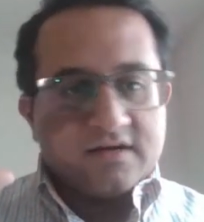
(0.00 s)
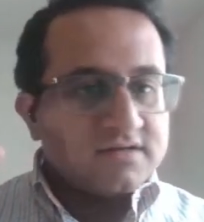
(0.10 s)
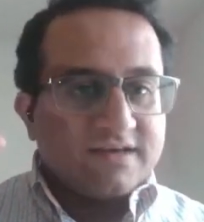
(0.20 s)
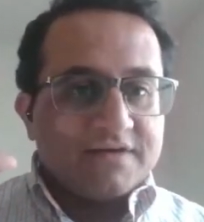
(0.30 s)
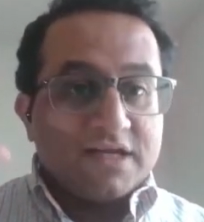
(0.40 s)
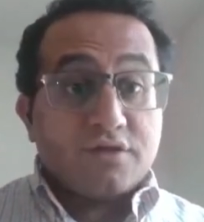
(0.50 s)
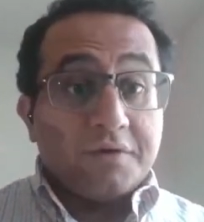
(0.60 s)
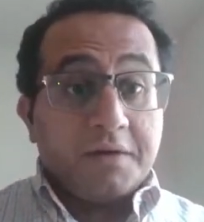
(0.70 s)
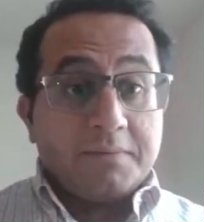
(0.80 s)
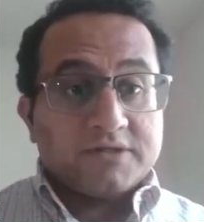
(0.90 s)
to
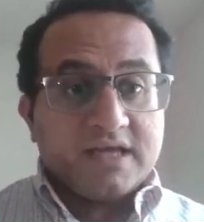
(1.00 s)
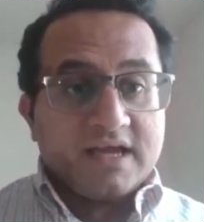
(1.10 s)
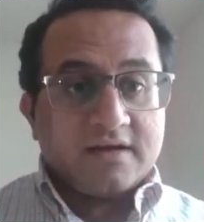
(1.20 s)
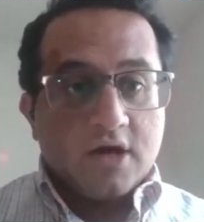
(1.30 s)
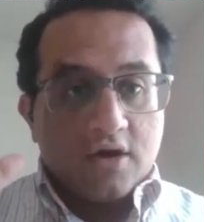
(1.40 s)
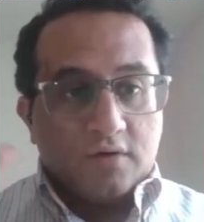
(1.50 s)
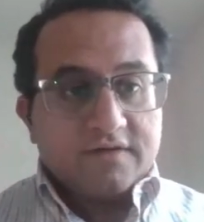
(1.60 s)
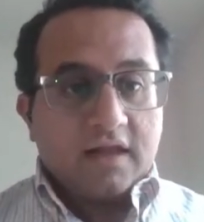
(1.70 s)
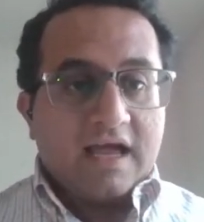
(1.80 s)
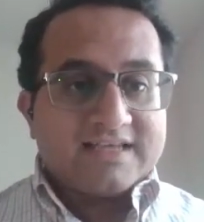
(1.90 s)
73%
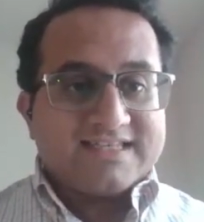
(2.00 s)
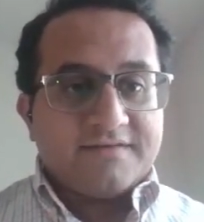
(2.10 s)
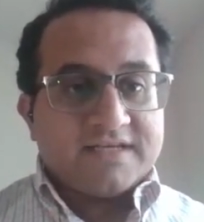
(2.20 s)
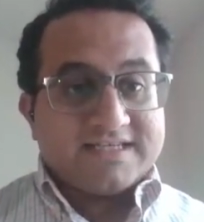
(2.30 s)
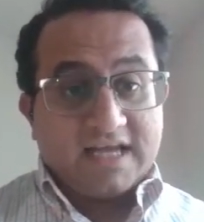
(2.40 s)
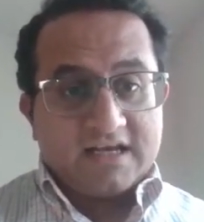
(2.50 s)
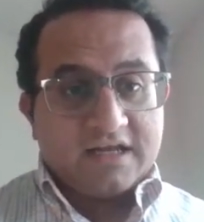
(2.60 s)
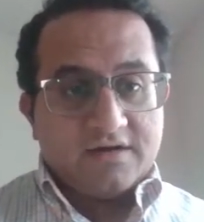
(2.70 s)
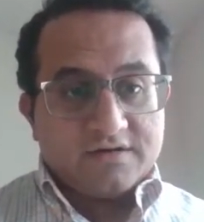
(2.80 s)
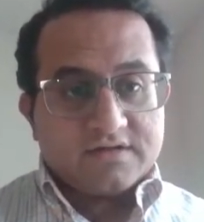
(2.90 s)
over the last 7 to 10
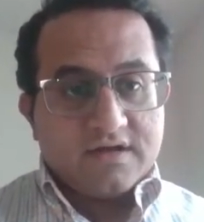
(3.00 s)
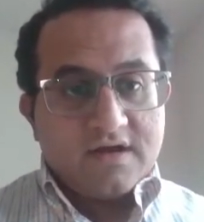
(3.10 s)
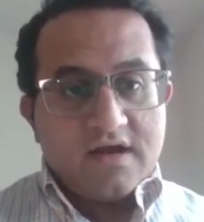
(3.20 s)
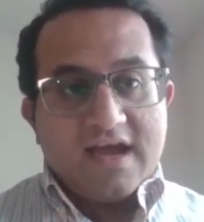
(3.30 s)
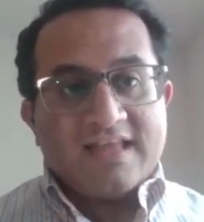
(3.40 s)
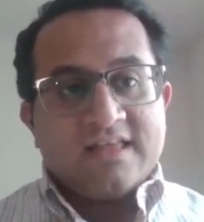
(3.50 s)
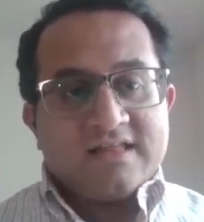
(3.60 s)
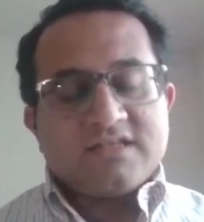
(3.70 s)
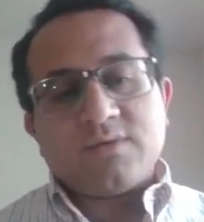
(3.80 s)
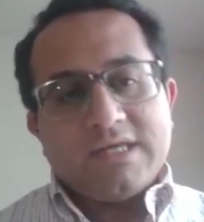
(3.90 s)
years. And
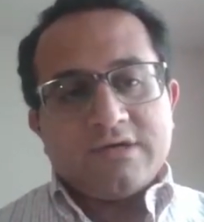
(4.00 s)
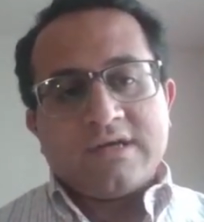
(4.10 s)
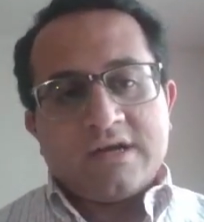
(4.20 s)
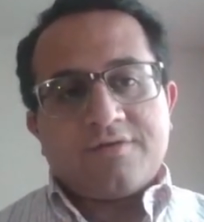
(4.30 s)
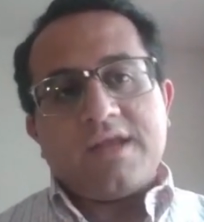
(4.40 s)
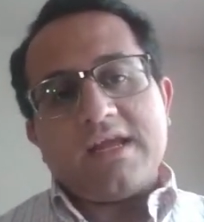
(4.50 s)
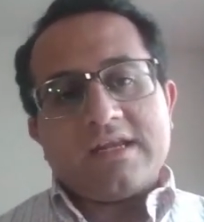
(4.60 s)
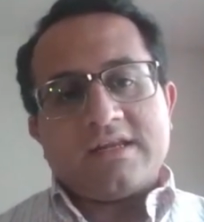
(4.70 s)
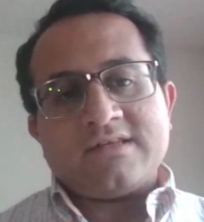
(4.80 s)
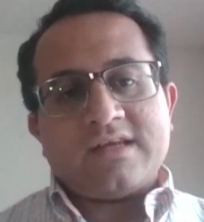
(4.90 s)
then this way you could create
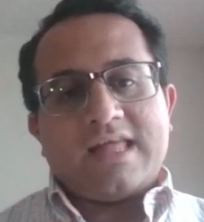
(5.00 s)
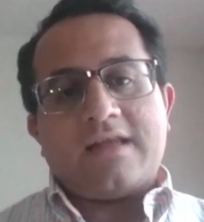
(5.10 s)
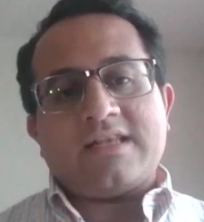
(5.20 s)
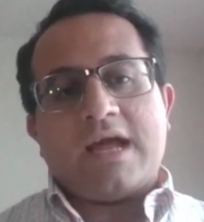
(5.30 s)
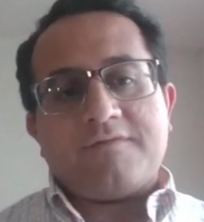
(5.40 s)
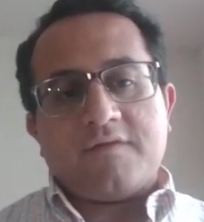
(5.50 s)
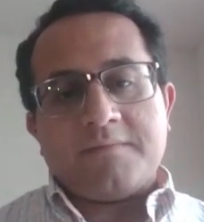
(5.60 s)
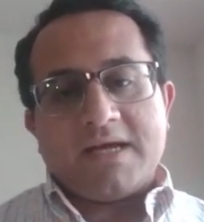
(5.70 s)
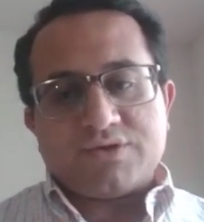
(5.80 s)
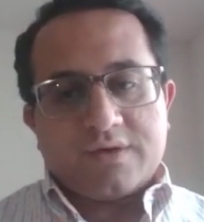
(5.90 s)
it into that type of a
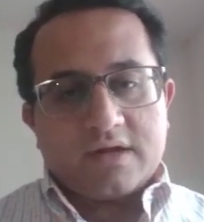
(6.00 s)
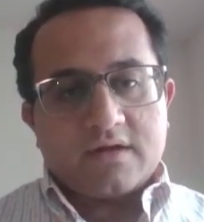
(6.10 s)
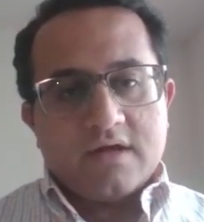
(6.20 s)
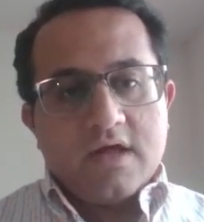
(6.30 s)
metric.